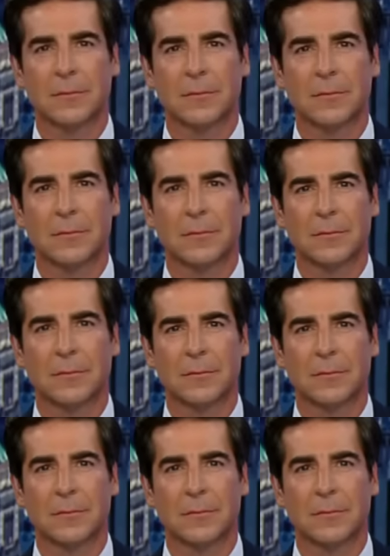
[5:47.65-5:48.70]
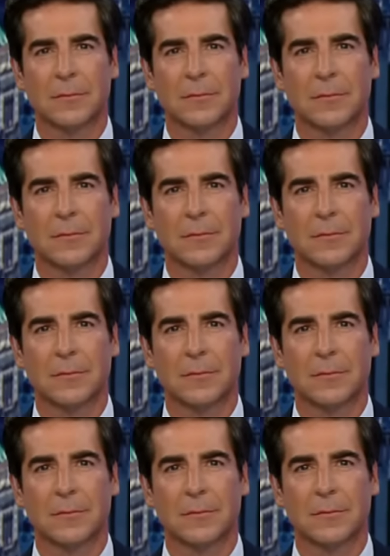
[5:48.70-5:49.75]

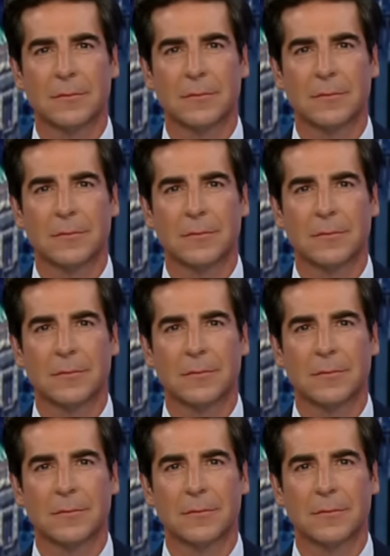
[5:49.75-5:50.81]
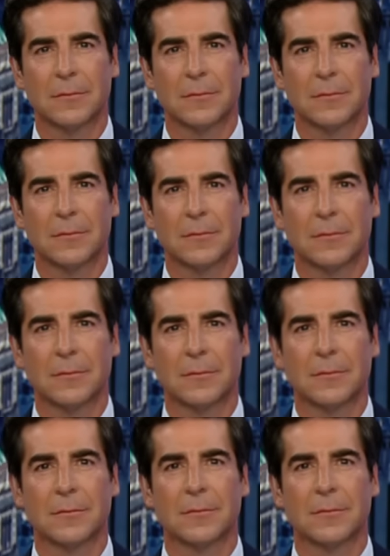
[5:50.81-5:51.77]
No words are spoken by the person on screen.